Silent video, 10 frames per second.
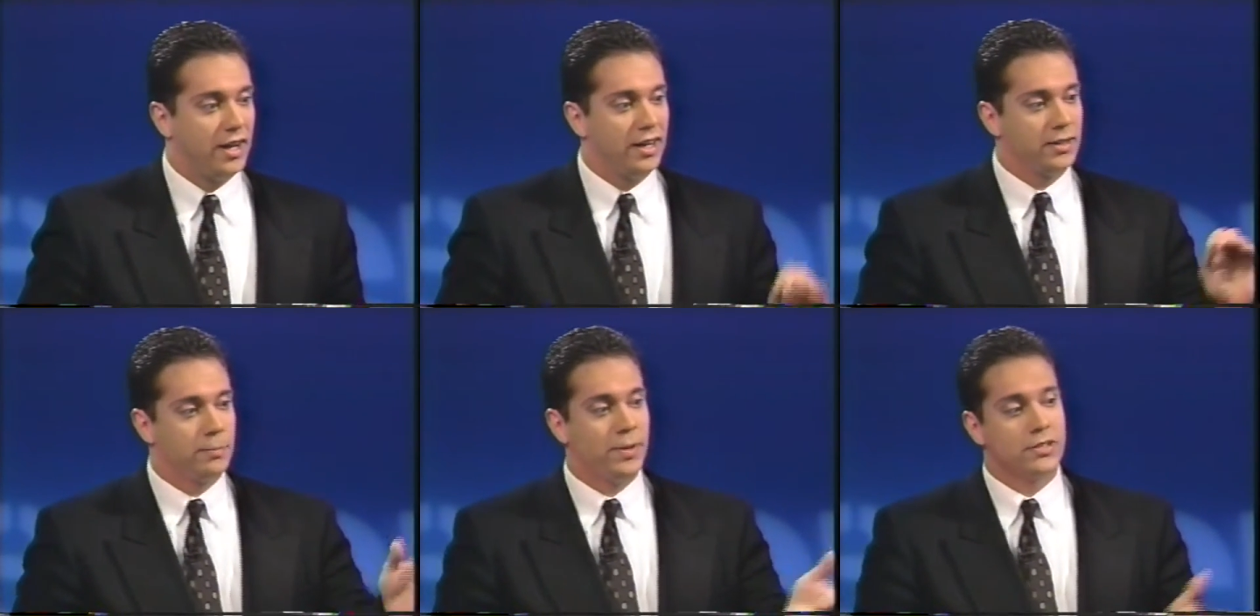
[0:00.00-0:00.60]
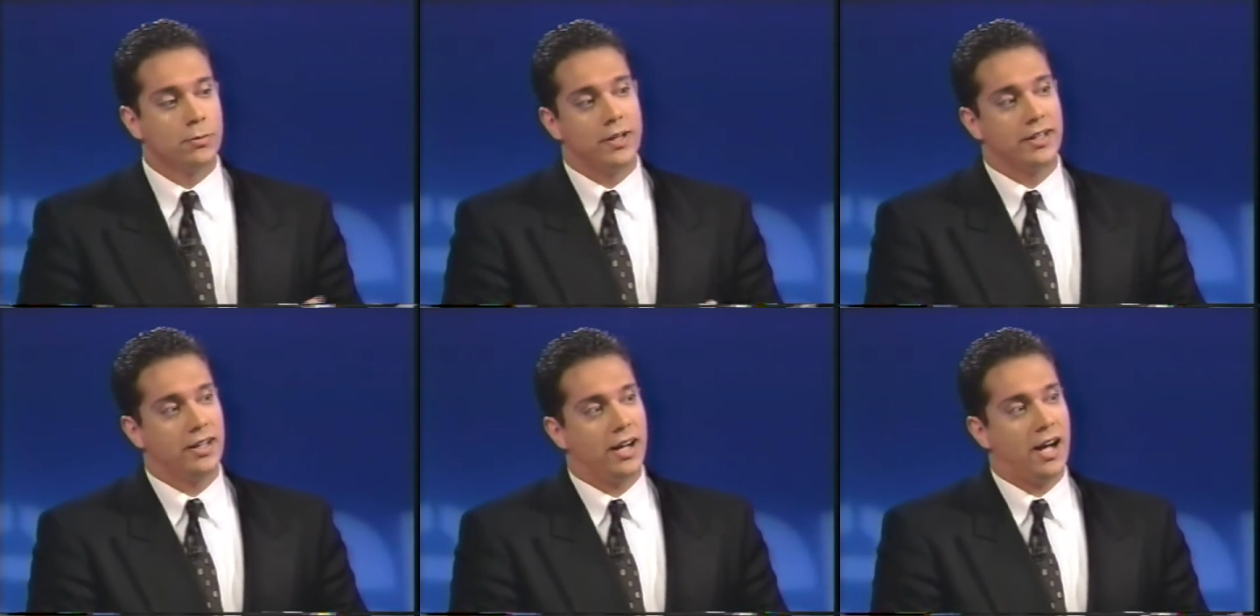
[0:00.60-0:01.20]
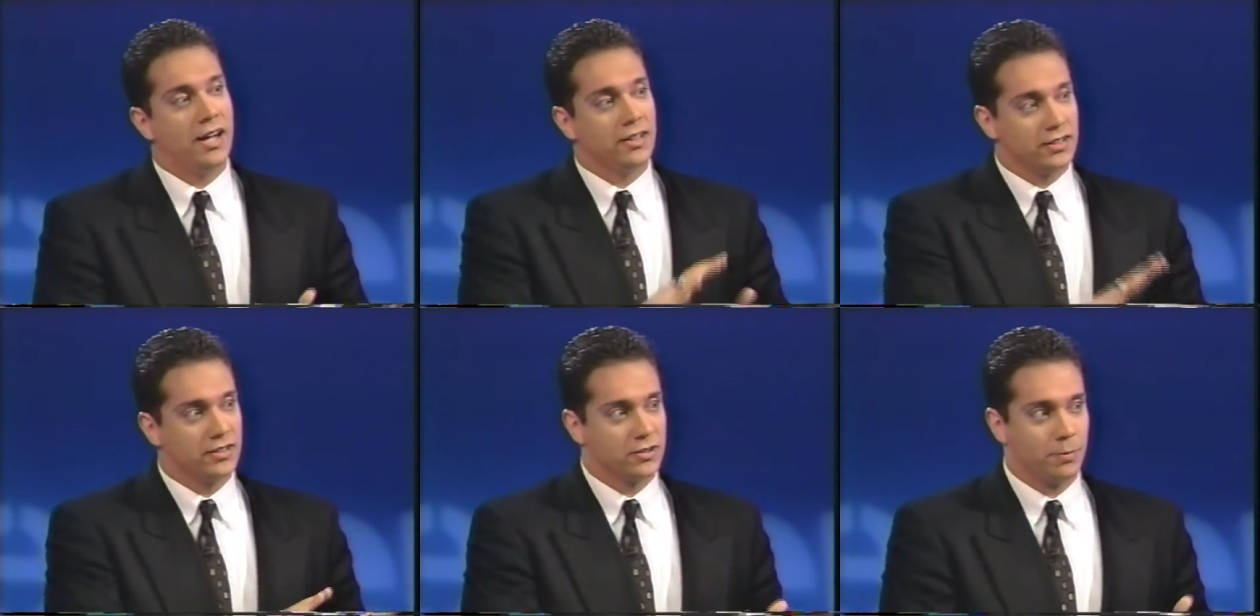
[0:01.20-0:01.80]
And the best way I
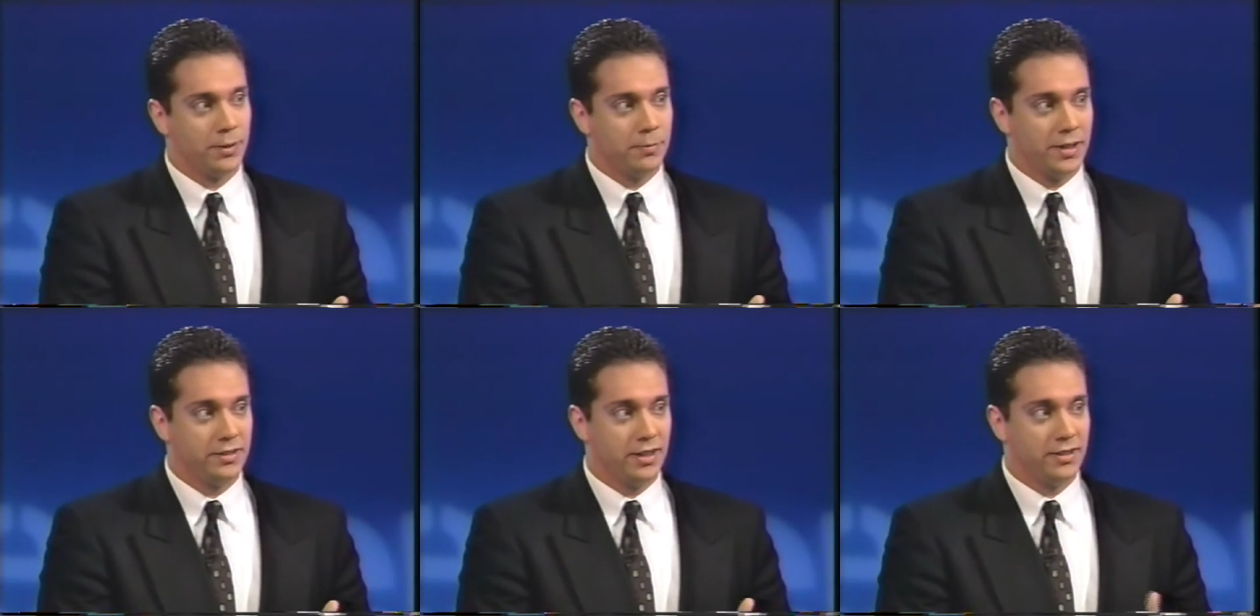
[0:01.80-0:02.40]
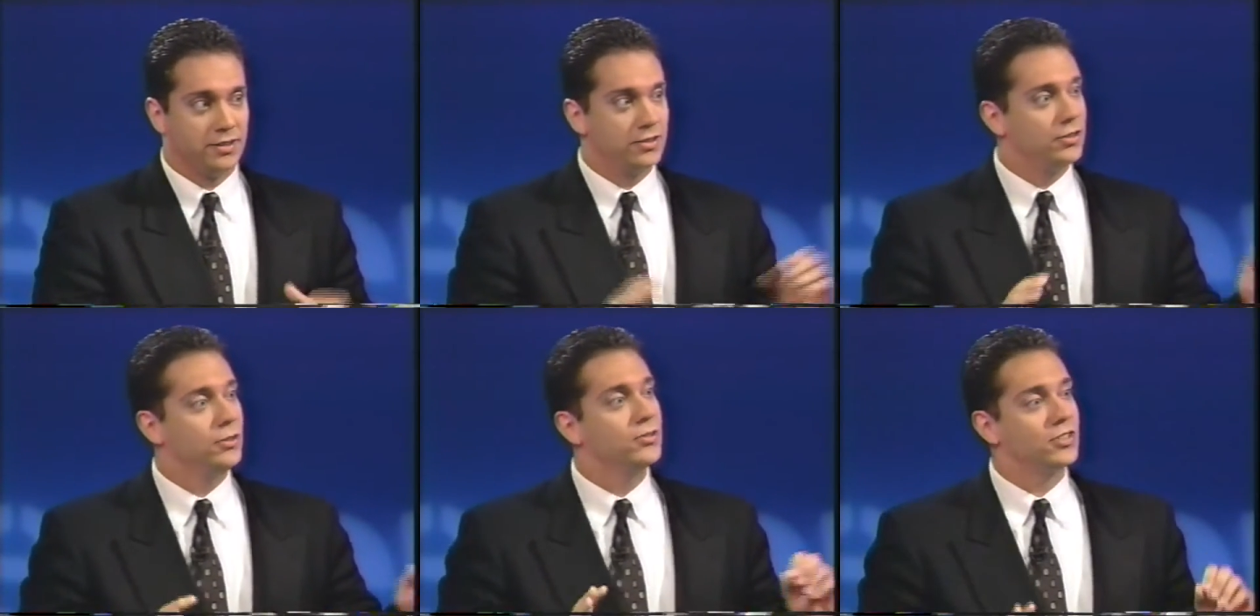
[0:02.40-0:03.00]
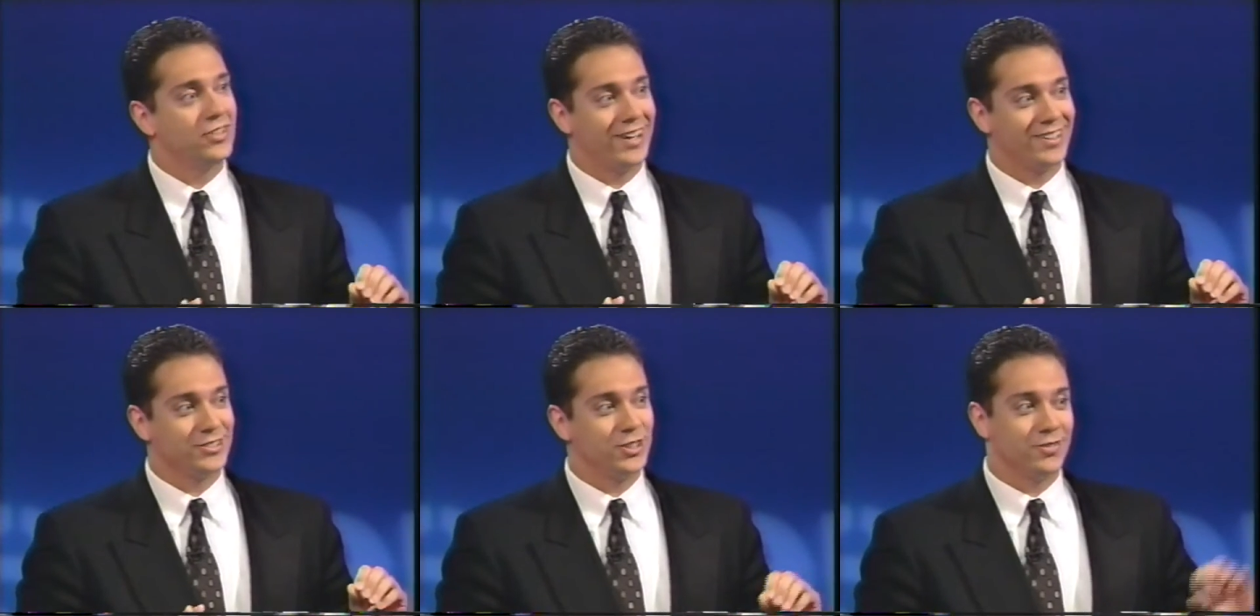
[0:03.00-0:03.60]
like to explain metadata is to use an
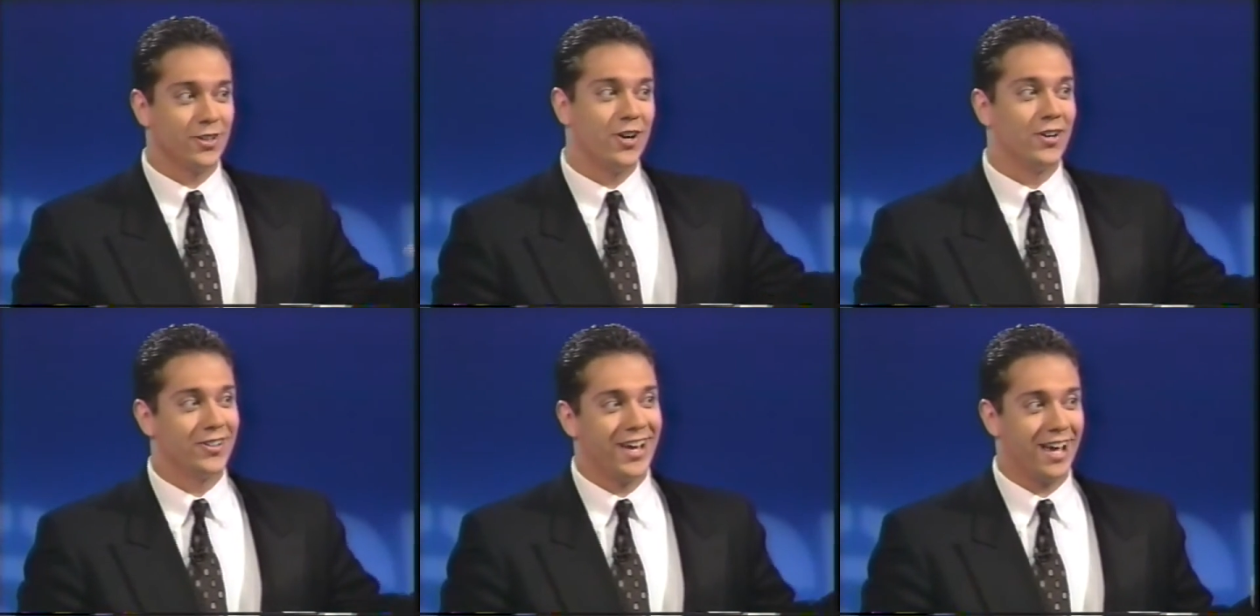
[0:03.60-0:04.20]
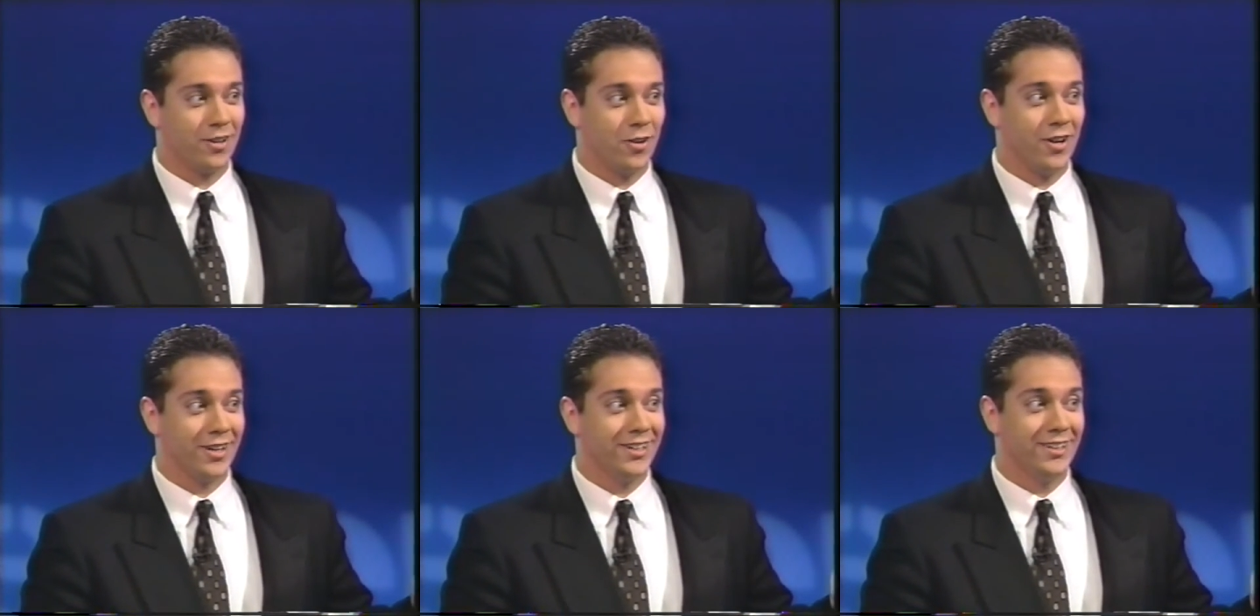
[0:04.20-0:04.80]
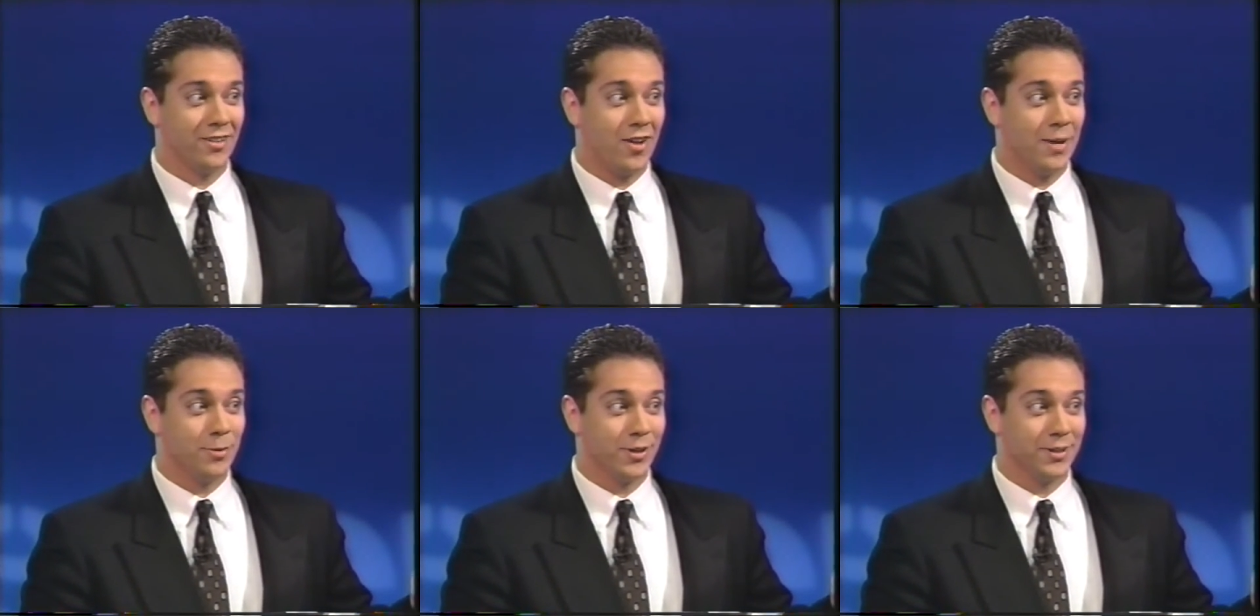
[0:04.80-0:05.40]
analogy of a card catalog in sure. a
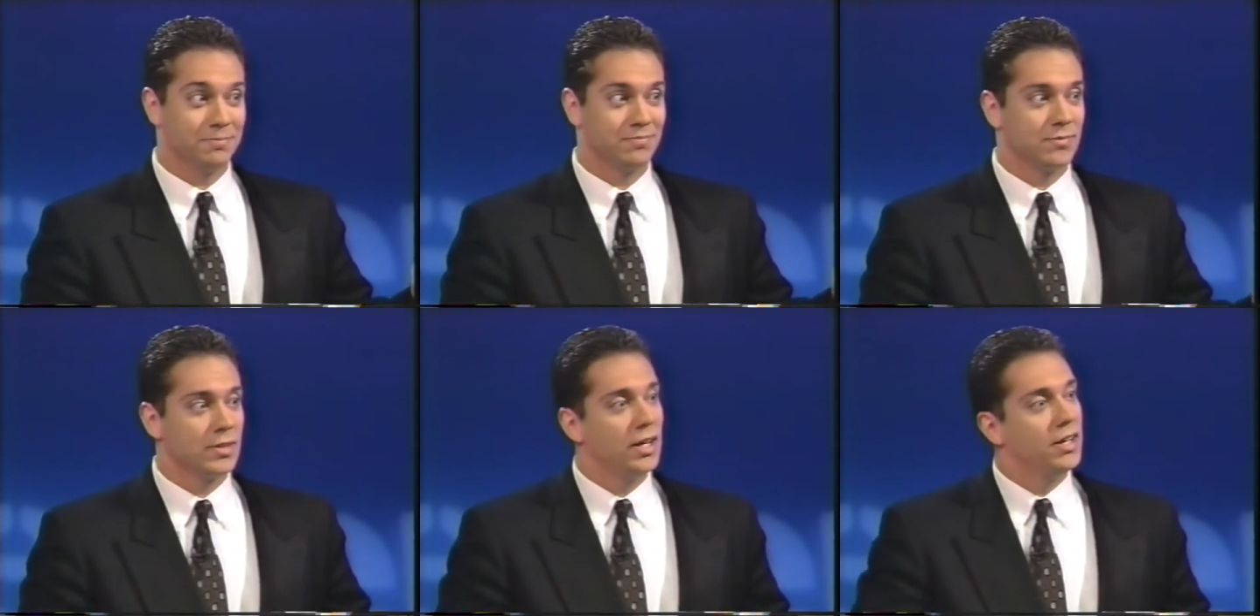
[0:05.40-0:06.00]
library. Sure.